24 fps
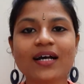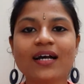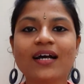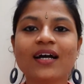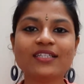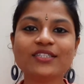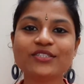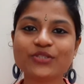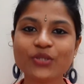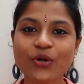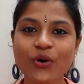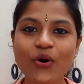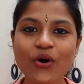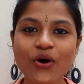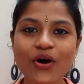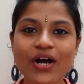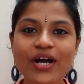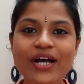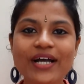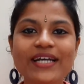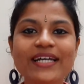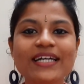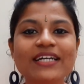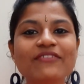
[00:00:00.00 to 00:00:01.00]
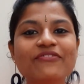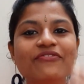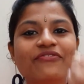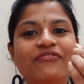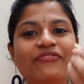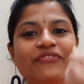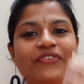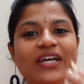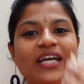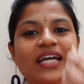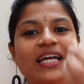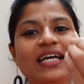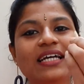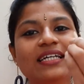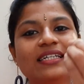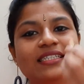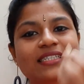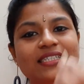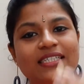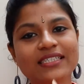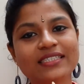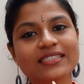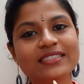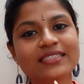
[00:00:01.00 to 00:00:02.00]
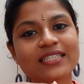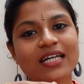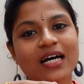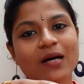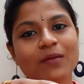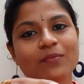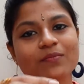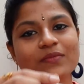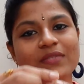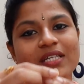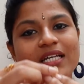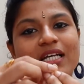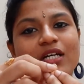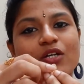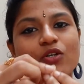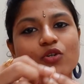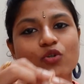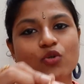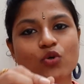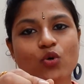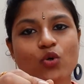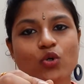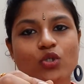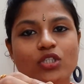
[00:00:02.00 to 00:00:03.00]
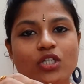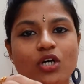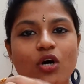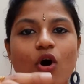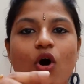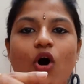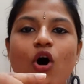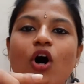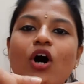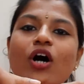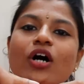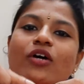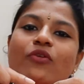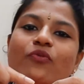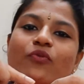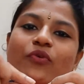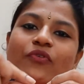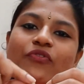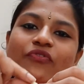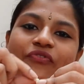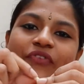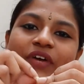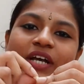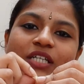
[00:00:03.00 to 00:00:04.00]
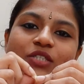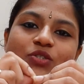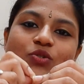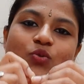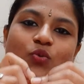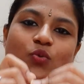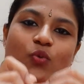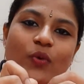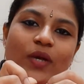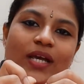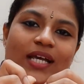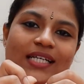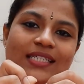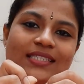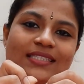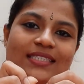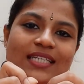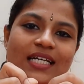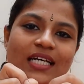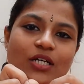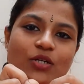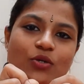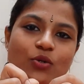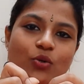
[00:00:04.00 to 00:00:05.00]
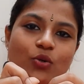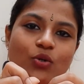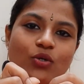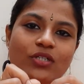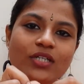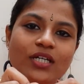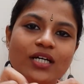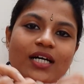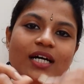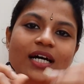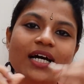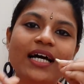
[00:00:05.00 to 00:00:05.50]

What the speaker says: So if we disturb the root or if we squeeze the root,